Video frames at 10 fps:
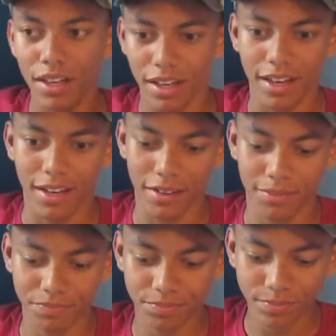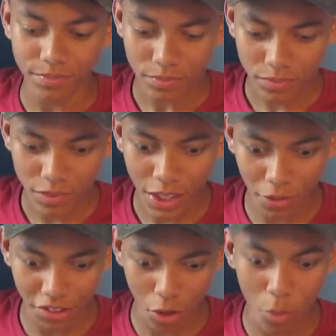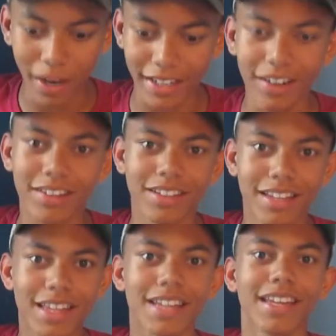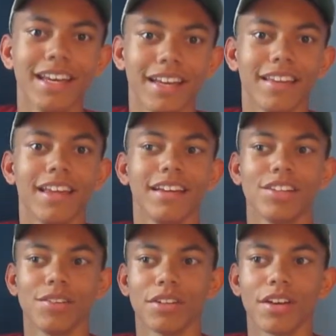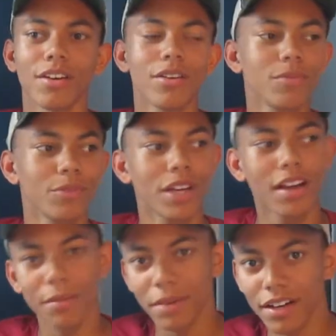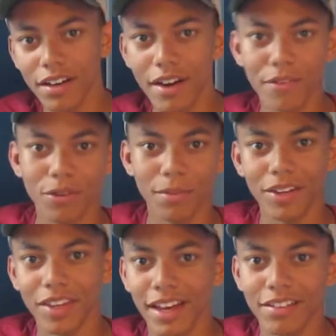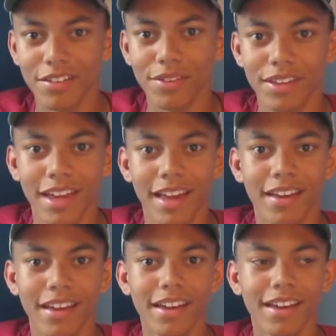and I was like, oh my god, look at that thing. And then she was like, oh, we gotta be careful about that and stuff like that.